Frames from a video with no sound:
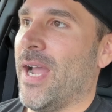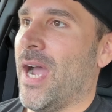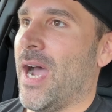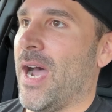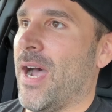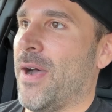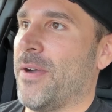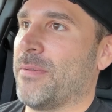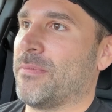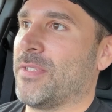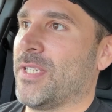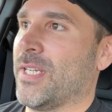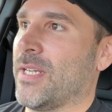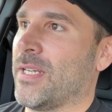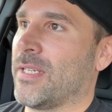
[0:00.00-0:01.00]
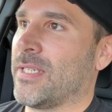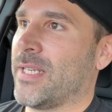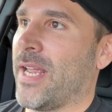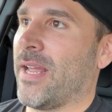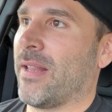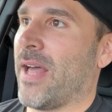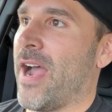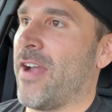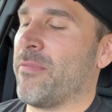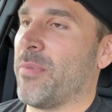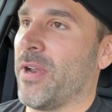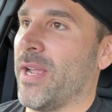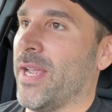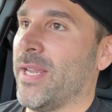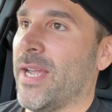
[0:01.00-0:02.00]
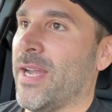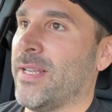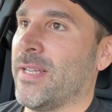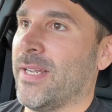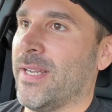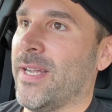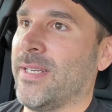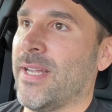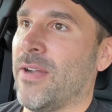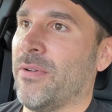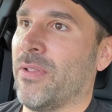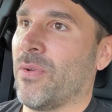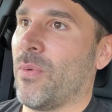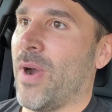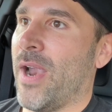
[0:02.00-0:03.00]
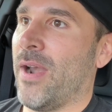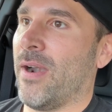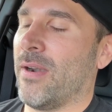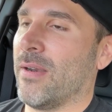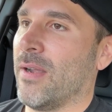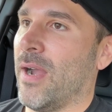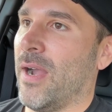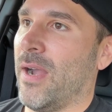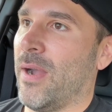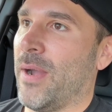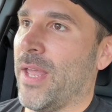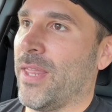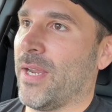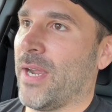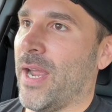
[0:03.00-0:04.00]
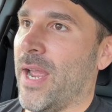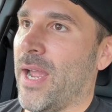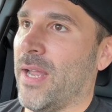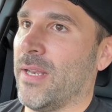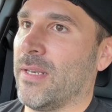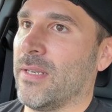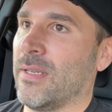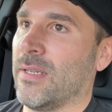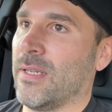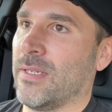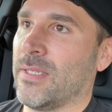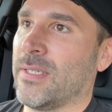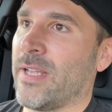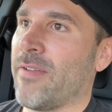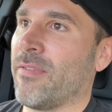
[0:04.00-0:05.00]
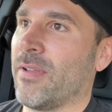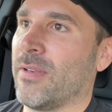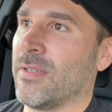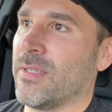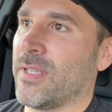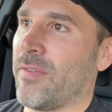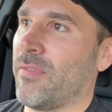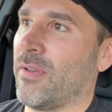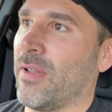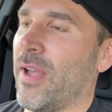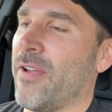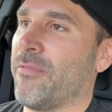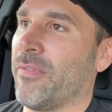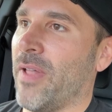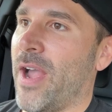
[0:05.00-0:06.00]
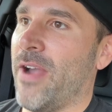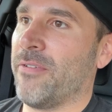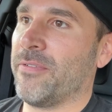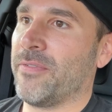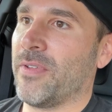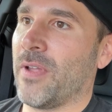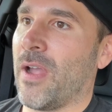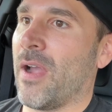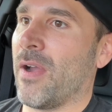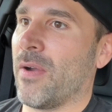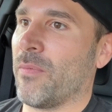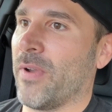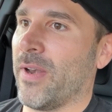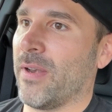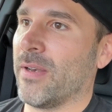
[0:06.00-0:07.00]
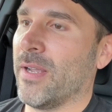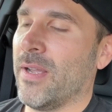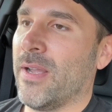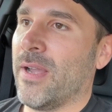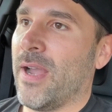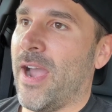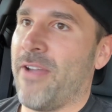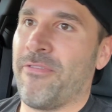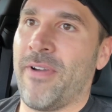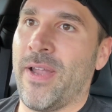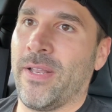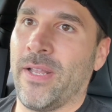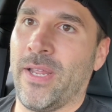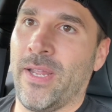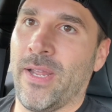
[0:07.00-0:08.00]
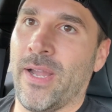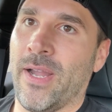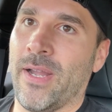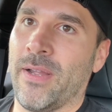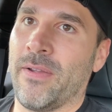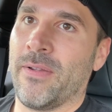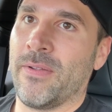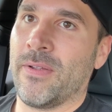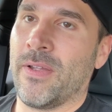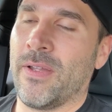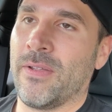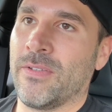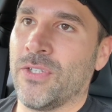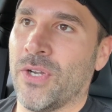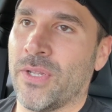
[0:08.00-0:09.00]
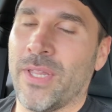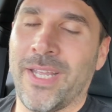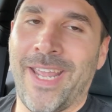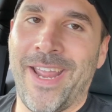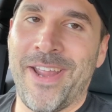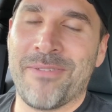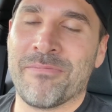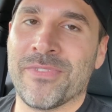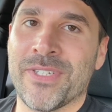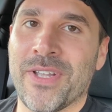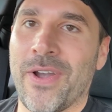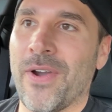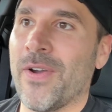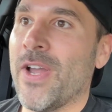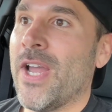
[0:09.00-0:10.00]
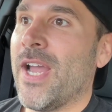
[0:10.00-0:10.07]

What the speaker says: to stay alive. But it got down to the wire. I think I had seven life left when I finally took the game. So